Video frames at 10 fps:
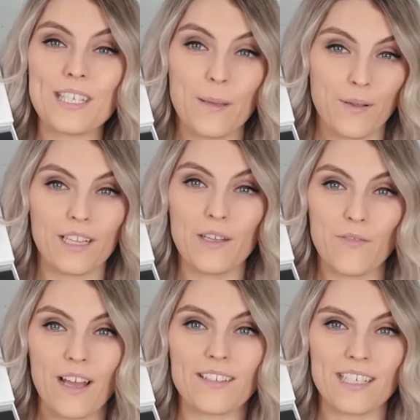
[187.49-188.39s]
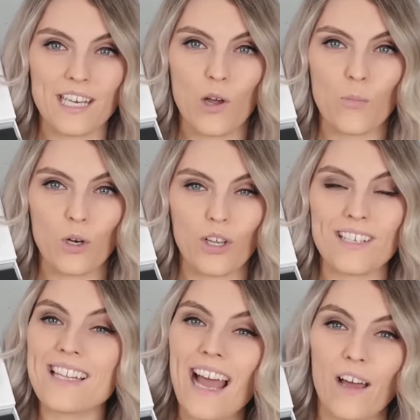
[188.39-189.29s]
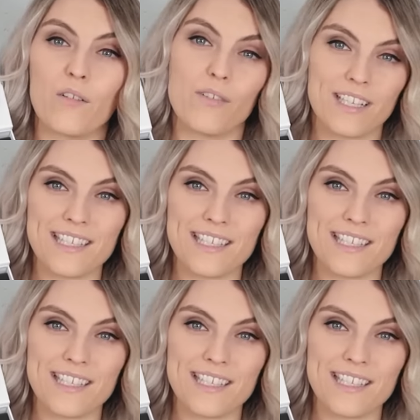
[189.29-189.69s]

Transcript: typically found in nail products out of our